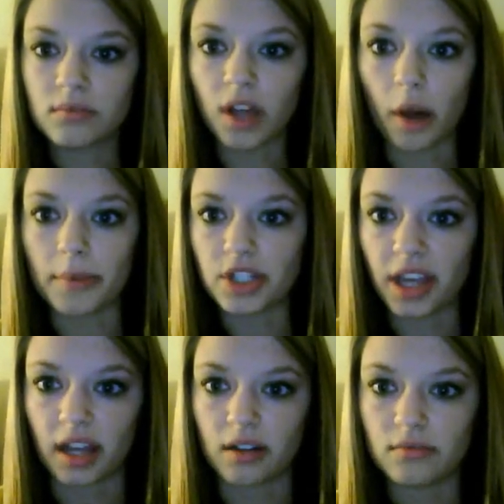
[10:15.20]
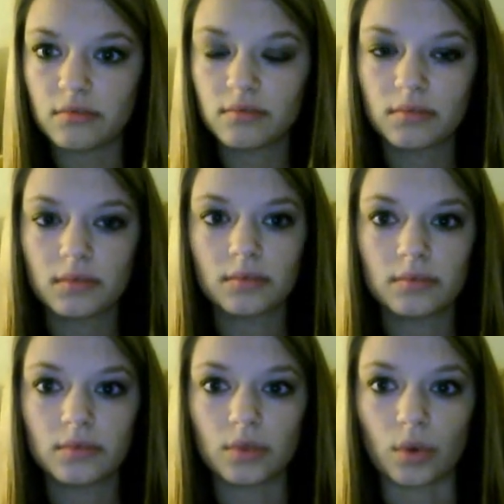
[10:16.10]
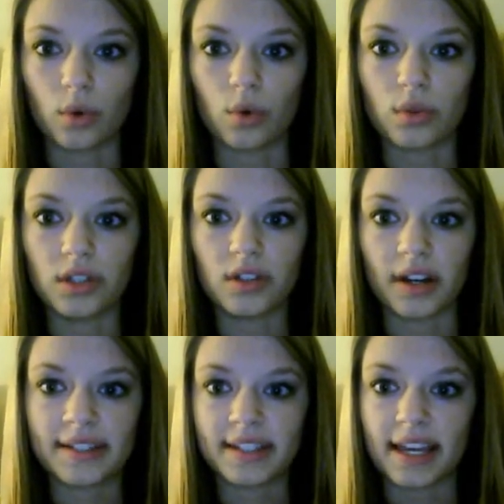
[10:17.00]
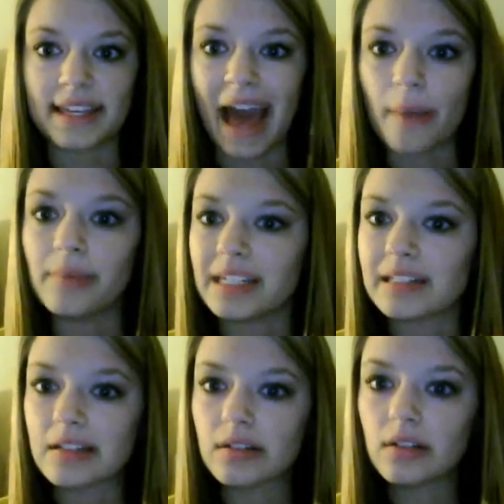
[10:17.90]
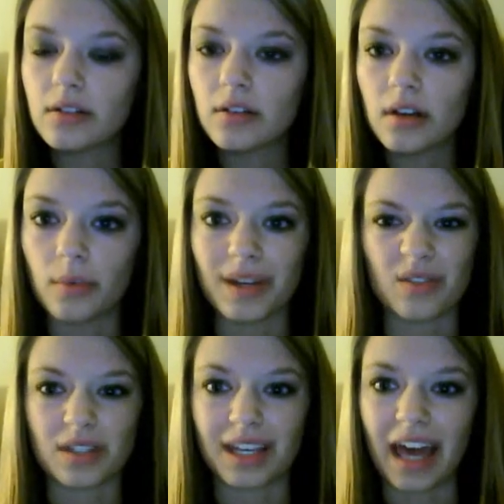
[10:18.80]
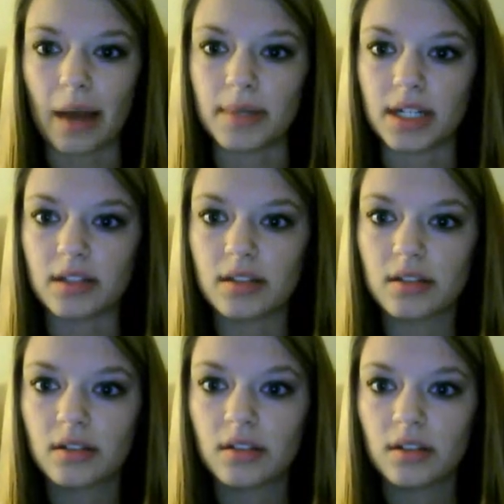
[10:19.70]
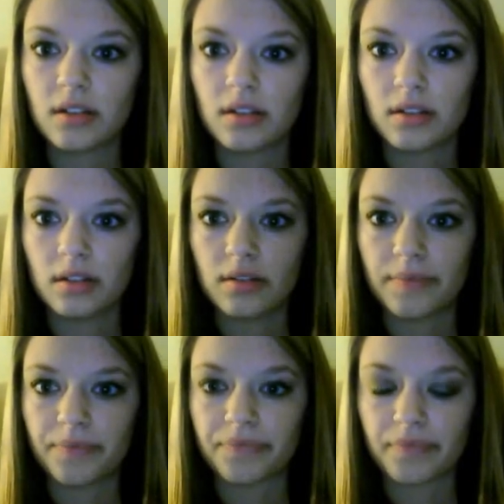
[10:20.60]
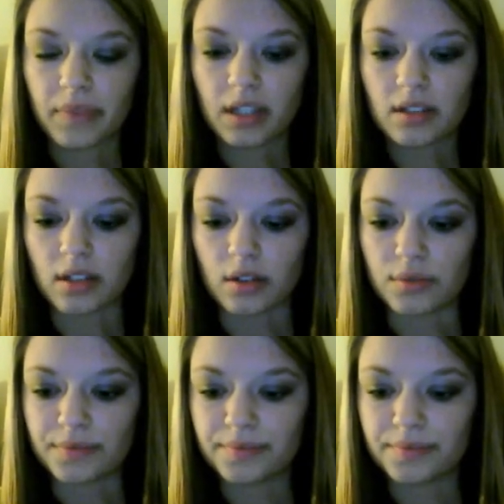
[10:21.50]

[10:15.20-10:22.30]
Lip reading: garbage can, or you guys say cabinets and we don't say cabinets. So